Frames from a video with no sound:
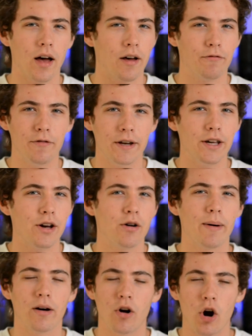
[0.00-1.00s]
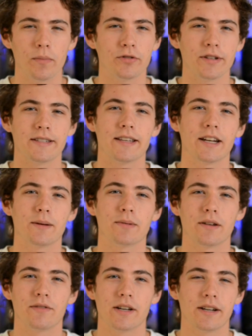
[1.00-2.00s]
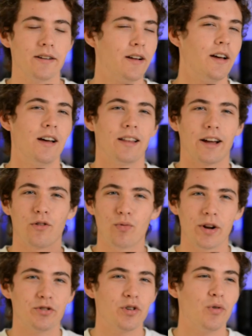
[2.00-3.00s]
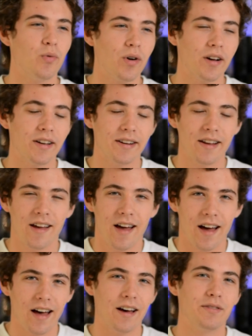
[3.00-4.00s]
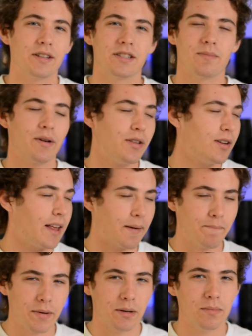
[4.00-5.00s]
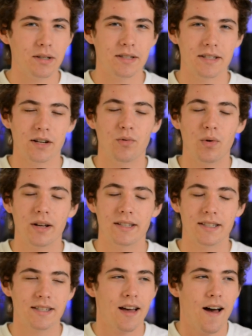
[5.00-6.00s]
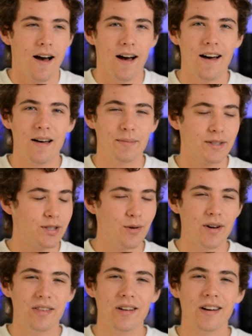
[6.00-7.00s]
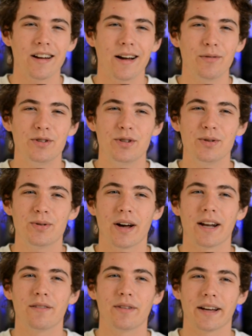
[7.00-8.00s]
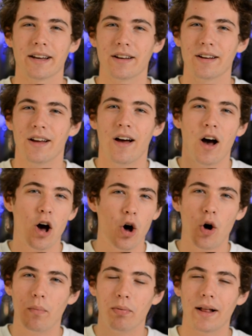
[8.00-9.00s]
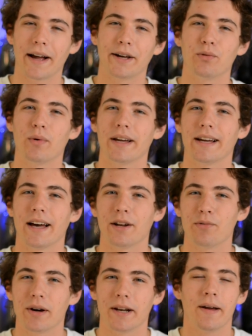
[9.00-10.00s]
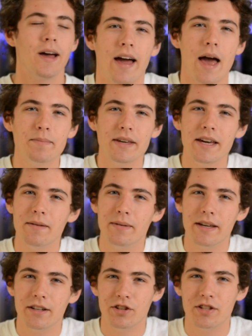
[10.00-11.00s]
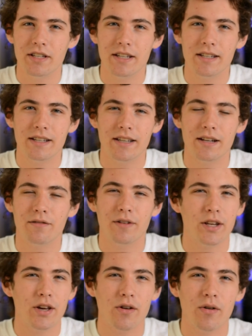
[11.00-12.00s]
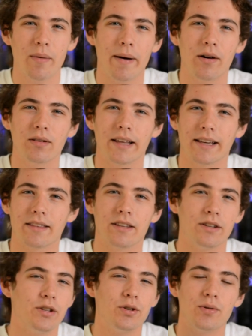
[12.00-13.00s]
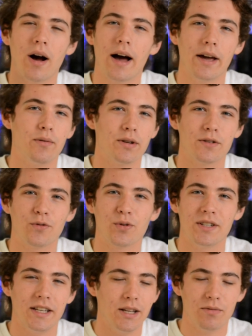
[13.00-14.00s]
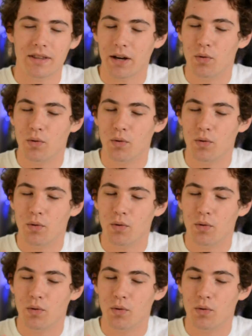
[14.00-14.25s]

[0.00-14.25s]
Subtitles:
video about home screen setups. I've done like a retro one, I've done some other like minimalistic ones, and so I thought I would do kind of like a all black and white kind of one. MKBHD did a video about like the new iOS 14 with like